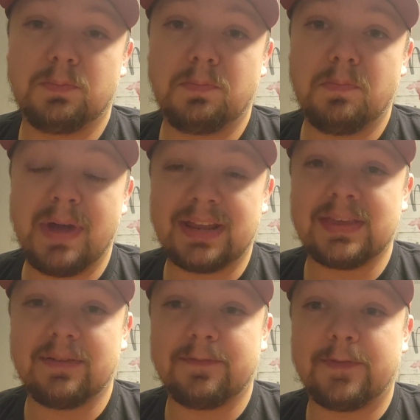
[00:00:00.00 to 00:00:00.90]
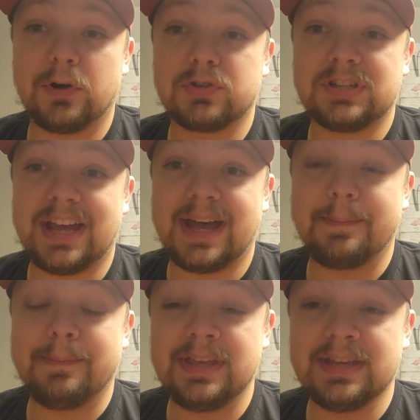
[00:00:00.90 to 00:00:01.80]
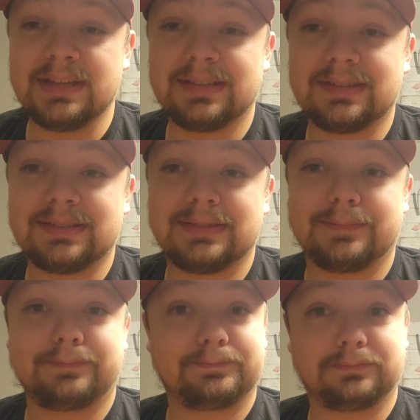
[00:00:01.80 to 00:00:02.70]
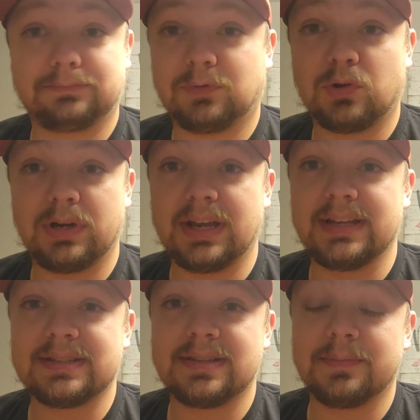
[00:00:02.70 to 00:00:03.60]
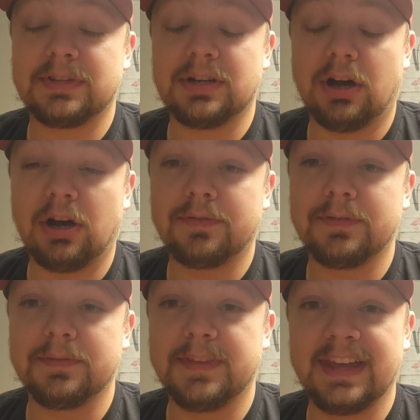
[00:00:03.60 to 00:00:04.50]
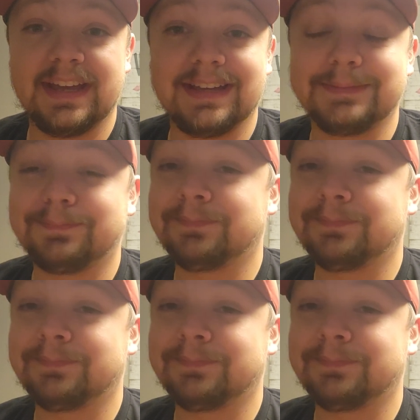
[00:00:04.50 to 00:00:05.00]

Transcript: make that first guy miss, create something off of that.